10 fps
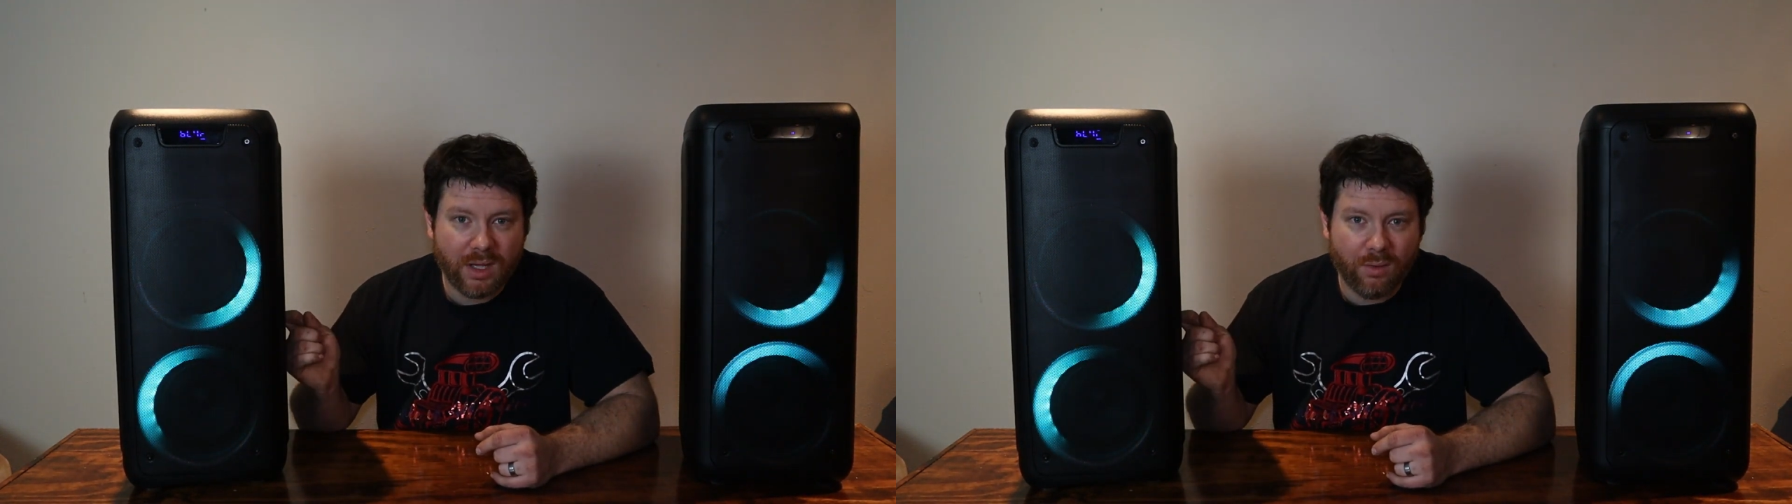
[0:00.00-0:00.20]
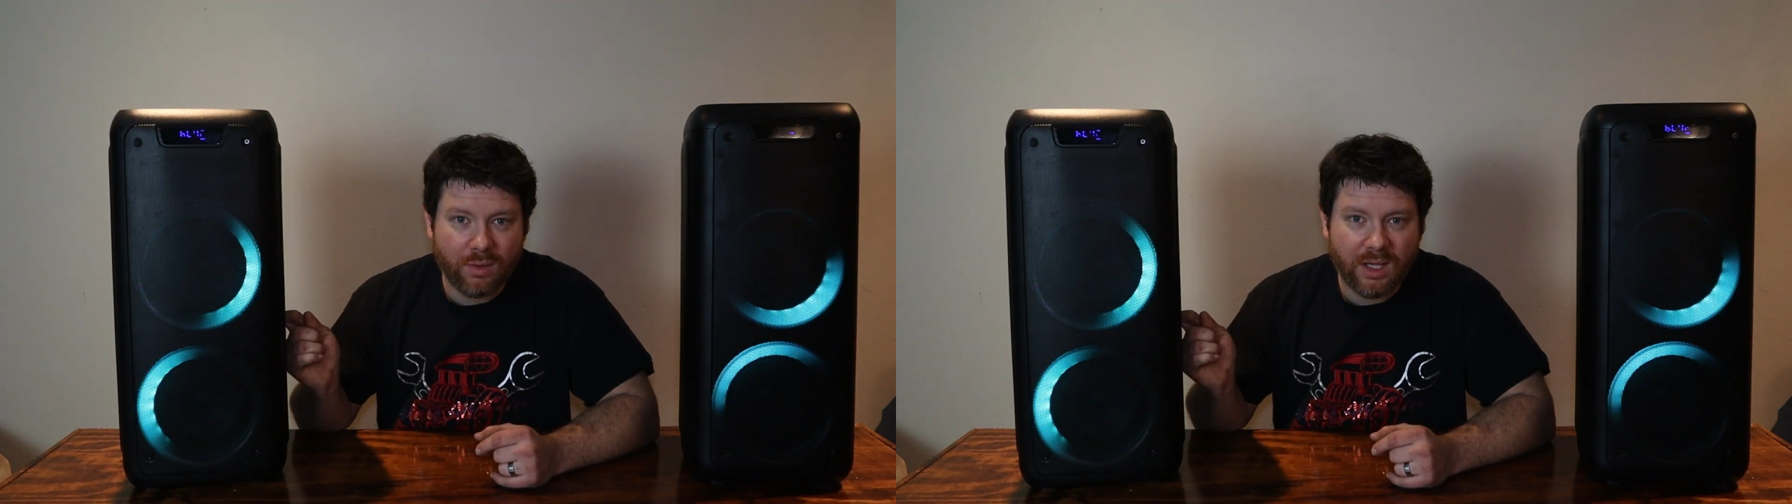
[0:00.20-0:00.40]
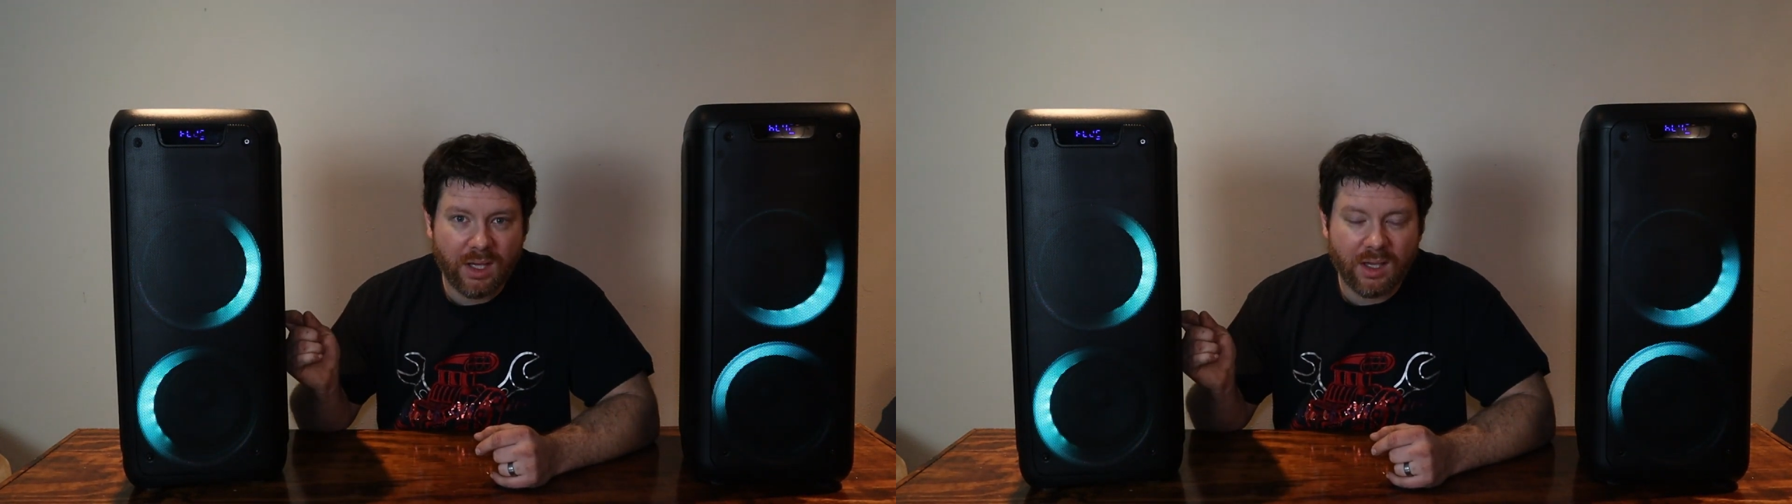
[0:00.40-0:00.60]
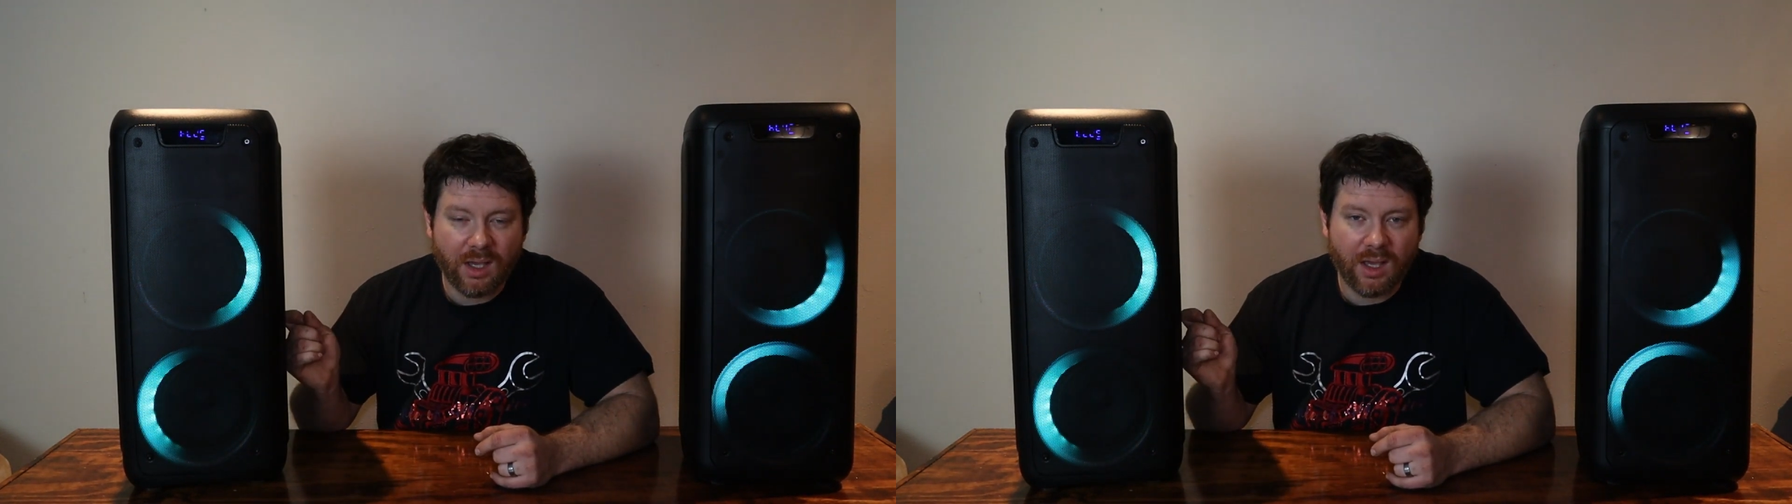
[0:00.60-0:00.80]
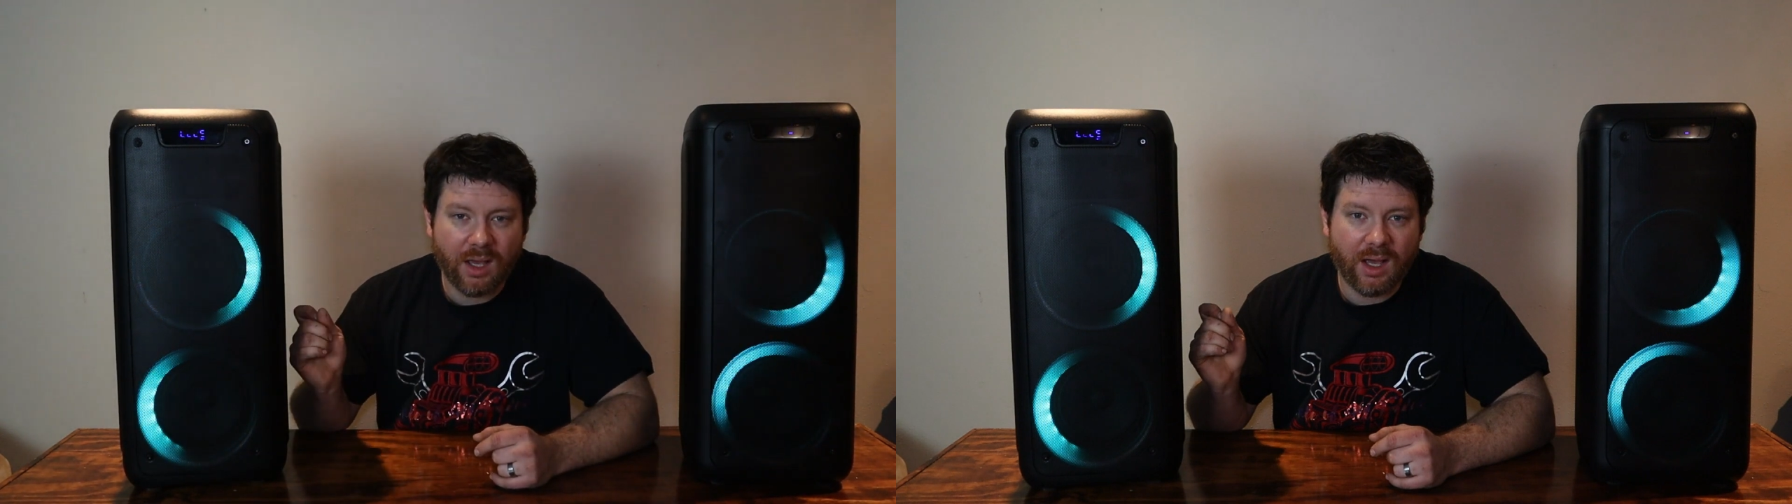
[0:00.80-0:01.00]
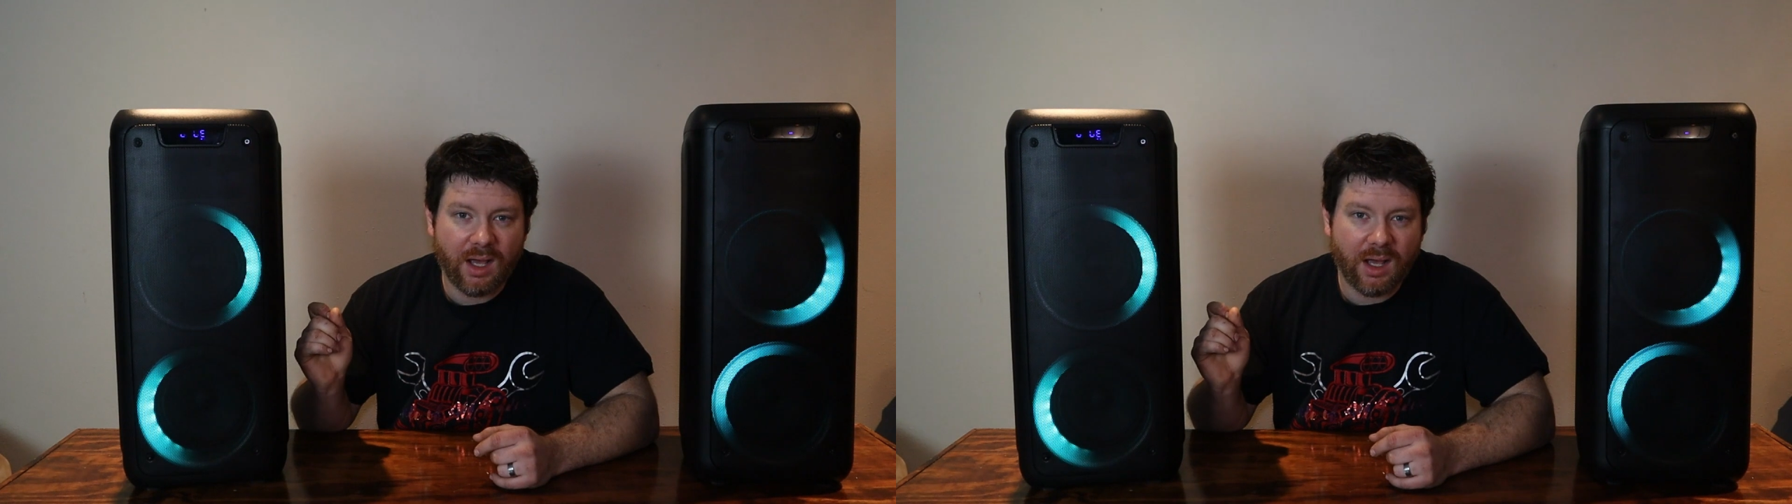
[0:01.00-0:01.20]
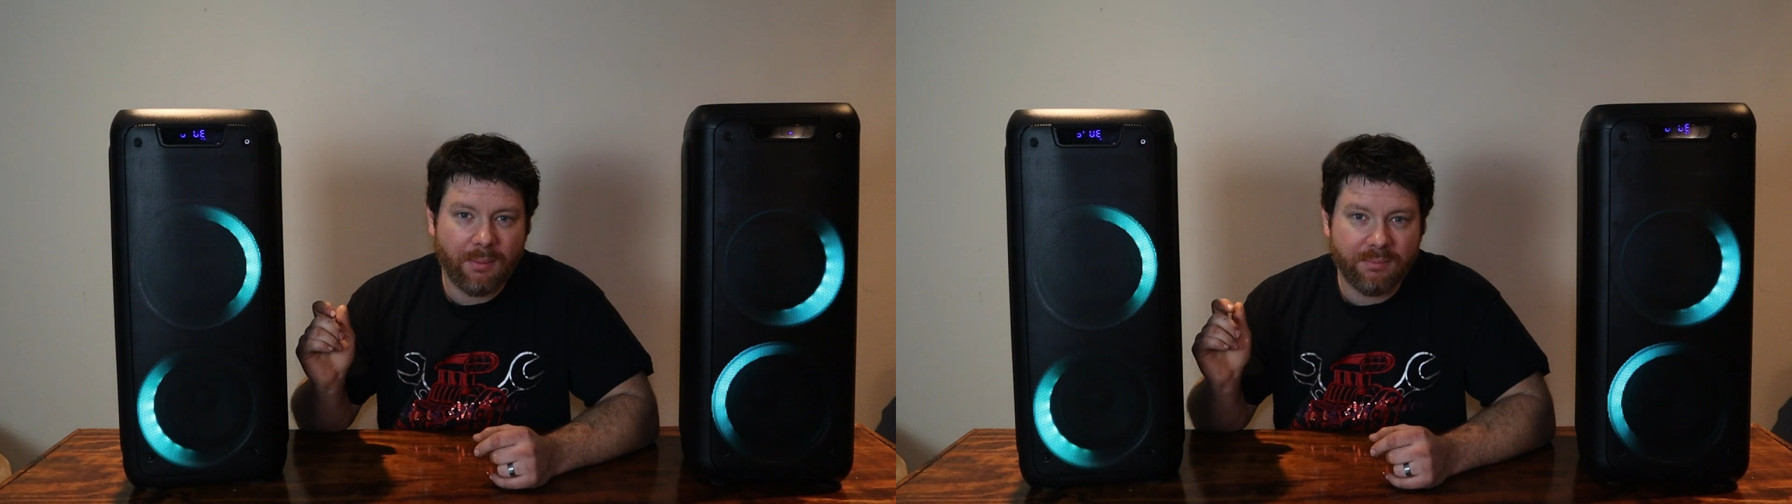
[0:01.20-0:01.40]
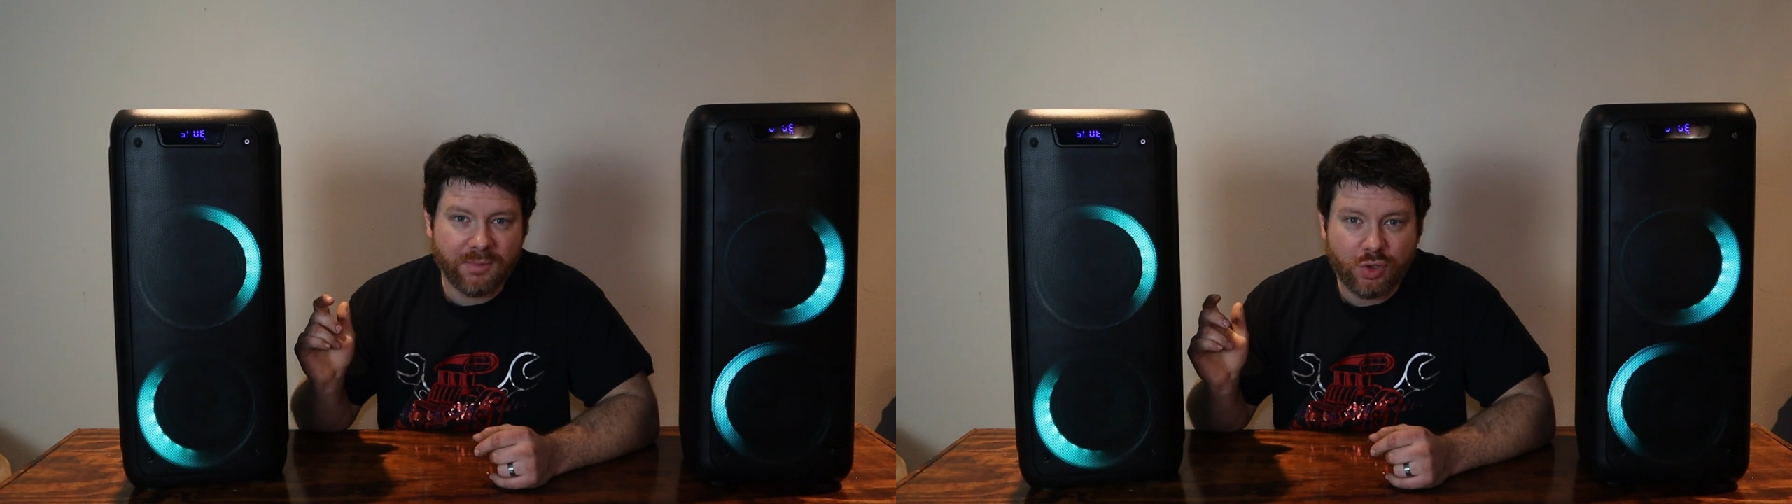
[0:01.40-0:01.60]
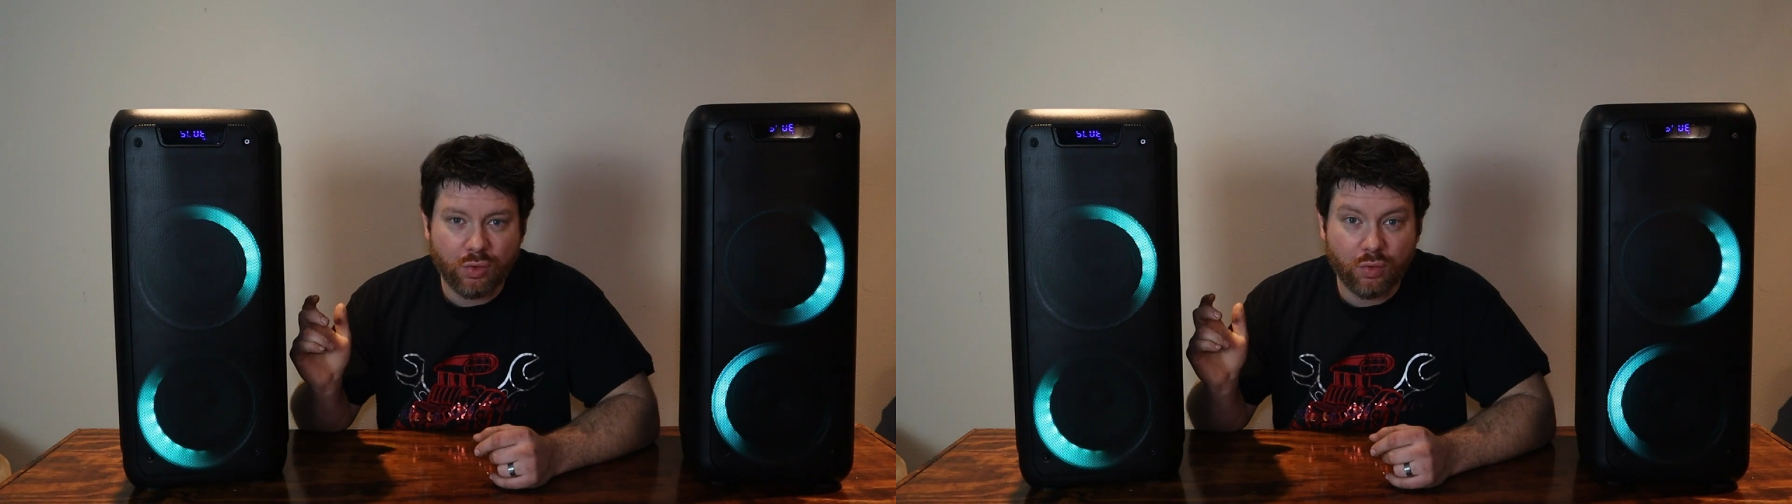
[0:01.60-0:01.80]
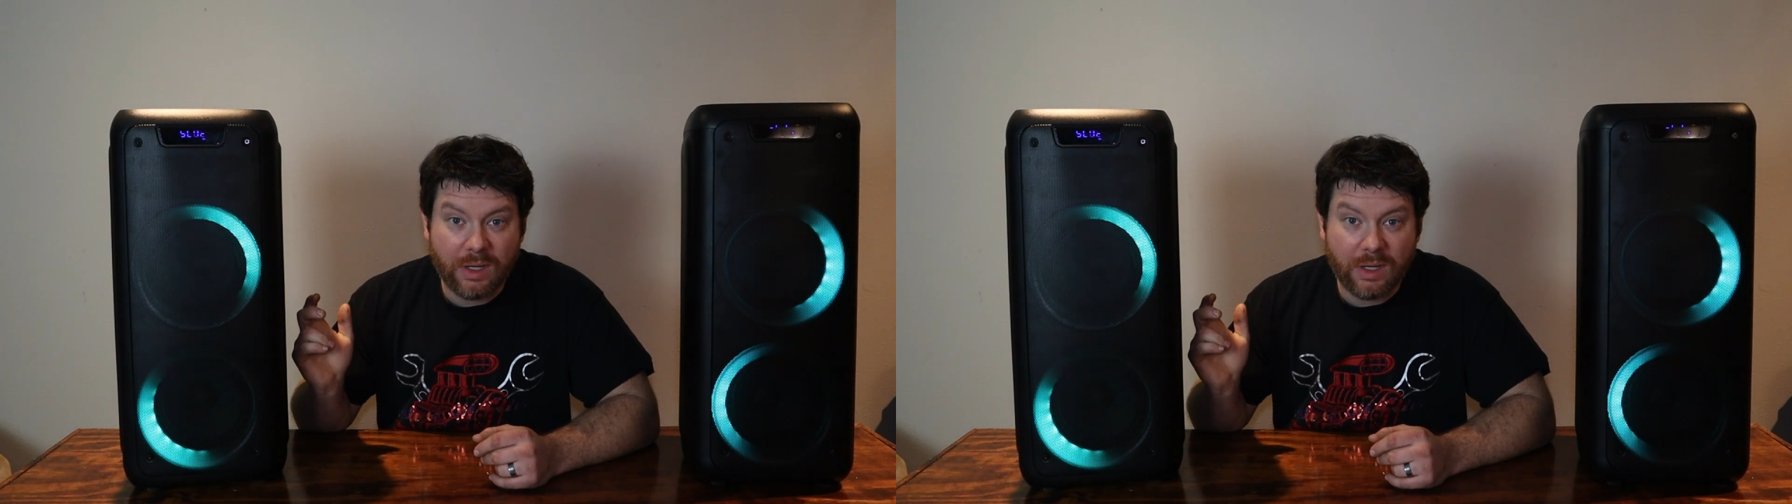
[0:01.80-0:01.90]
outing um, to